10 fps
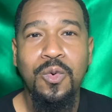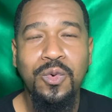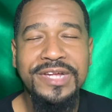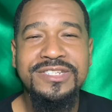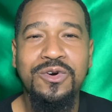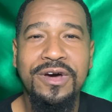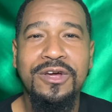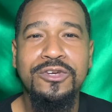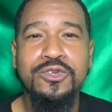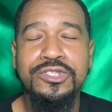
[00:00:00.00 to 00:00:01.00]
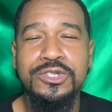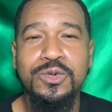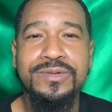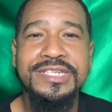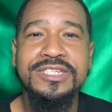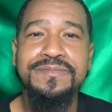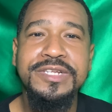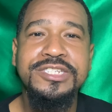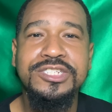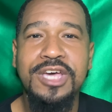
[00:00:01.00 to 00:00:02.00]
What's going on YouTube? This is
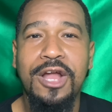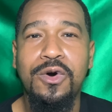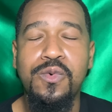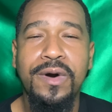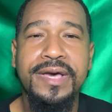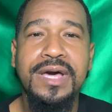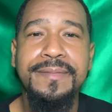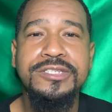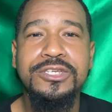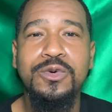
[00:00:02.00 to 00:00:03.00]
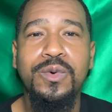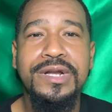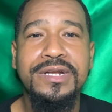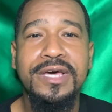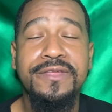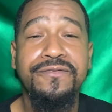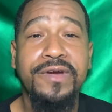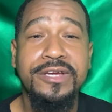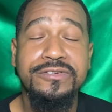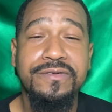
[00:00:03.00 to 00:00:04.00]
Mr. Scott01 coming to you with another
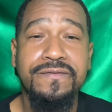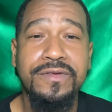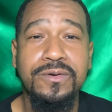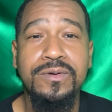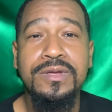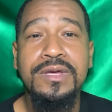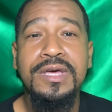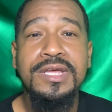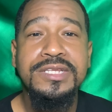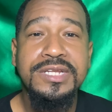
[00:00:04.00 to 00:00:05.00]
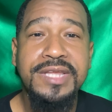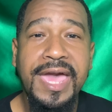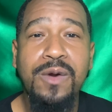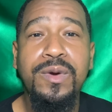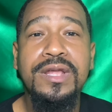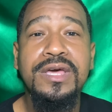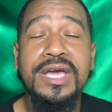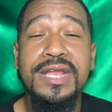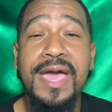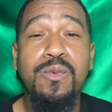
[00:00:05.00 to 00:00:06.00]
fragrance review. Today we're
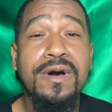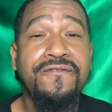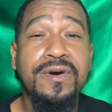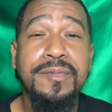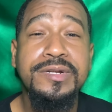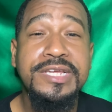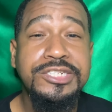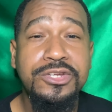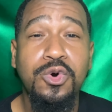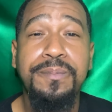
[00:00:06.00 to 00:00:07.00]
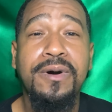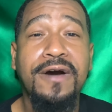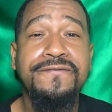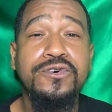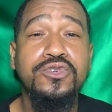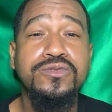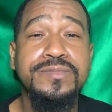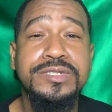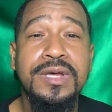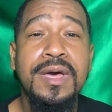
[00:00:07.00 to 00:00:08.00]
looking at one from Initio
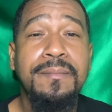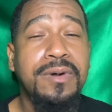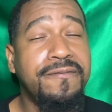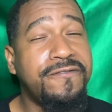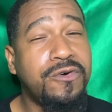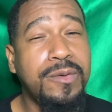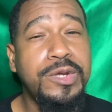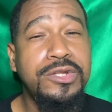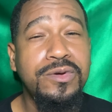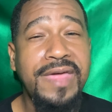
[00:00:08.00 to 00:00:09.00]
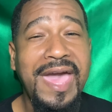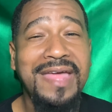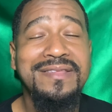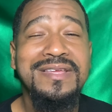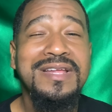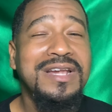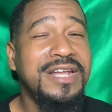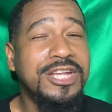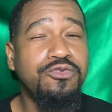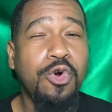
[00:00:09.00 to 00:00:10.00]
Parfums. But before we do that,
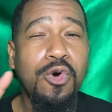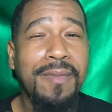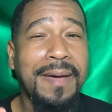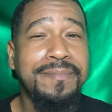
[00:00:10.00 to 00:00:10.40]
let's roll my